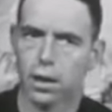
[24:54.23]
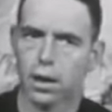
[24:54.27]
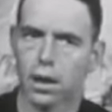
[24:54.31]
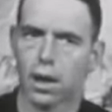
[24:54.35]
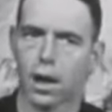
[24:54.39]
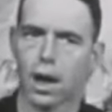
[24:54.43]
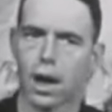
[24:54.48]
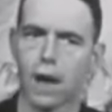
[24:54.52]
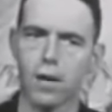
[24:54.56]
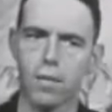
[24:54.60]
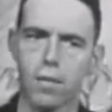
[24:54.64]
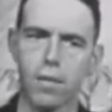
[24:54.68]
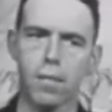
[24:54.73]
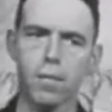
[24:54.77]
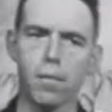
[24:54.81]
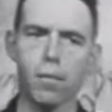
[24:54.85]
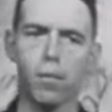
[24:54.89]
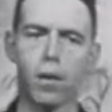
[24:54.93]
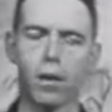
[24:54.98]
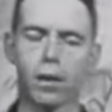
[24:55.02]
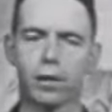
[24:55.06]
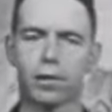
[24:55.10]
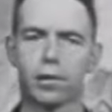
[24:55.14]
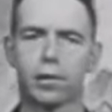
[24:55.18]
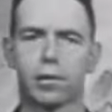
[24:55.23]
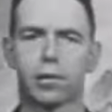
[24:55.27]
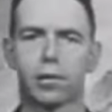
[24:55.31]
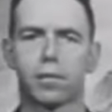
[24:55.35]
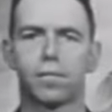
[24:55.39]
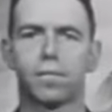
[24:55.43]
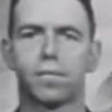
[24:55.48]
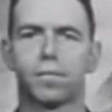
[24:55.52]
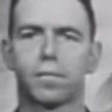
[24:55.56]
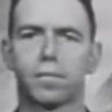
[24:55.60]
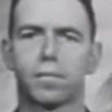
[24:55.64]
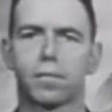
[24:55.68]
I remember once
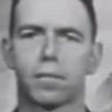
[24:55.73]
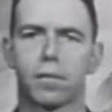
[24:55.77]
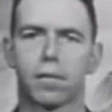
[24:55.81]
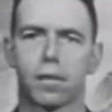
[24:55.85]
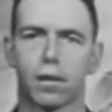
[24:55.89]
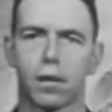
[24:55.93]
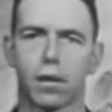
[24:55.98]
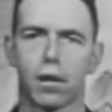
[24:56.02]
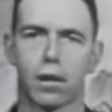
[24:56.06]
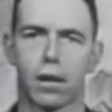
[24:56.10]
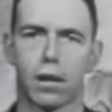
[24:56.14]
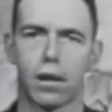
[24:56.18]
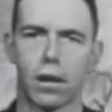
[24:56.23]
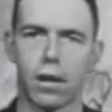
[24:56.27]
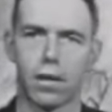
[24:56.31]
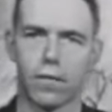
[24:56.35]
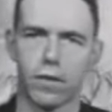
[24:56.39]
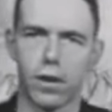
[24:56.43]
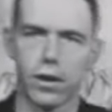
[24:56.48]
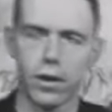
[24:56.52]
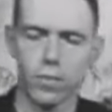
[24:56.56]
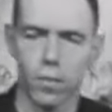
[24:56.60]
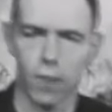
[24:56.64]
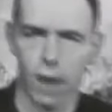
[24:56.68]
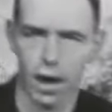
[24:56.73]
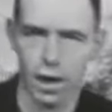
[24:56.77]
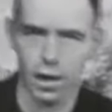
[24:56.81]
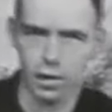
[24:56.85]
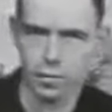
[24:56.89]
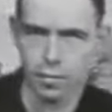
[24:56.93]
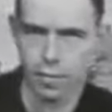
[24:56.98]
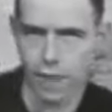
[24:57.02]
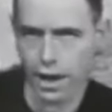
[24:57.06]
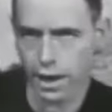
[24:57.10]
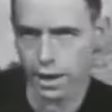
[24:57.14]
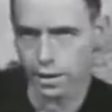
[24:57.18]
a very wise
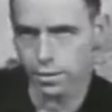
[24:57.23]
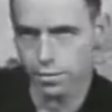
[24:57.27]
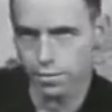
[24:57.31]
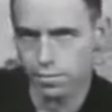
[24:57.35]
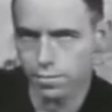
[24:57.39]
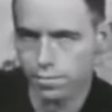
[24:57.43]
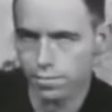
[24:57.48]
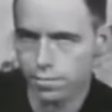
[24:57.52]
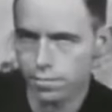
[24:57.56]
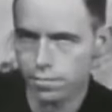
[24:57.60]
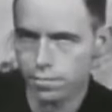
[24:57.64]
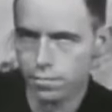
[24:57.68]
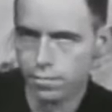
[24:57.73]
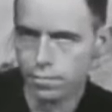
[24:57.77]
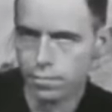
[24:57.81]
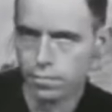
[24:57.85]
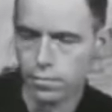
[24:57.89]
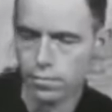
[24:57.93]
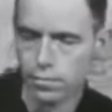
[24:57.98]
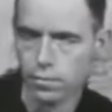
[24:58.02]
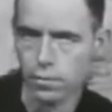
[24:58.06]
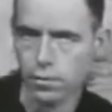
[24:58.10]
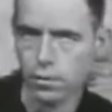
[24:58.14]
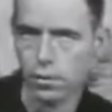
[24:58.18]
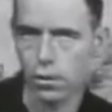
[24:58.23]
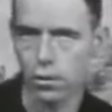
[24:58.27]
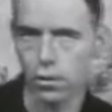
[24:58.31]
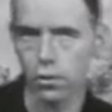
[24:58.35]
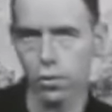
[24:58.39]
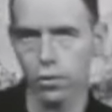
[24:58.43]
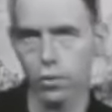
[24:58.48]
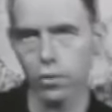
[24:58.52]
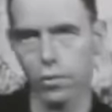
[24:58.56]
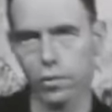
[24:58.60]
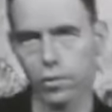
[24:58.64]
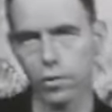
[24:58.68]
man who
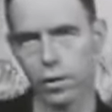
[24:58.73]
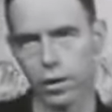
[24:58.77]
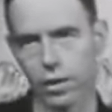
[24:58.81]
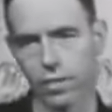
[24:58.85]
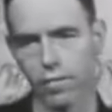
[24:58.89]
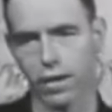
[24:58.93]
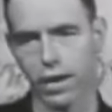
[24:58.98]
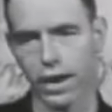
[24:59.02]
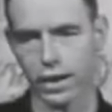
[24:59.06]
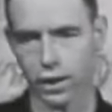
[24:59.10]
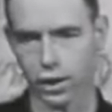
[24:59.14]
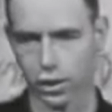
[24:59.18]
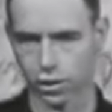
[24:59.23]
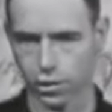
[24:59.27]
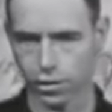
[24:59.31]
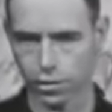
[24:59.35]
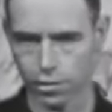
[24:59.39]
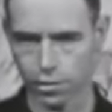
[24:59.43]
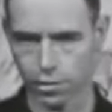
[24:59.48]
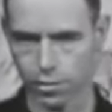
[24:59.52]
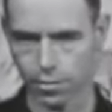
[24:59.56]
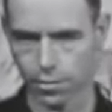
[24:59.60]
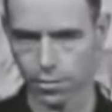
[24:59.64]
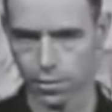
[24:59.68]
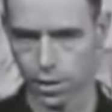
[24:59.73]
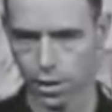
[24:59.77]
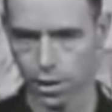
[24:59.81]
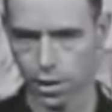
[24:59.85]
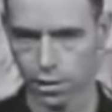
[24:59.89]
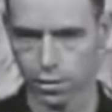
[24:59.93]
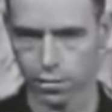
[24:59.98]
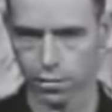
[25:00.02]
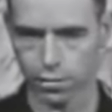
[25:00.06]
used to give lectures on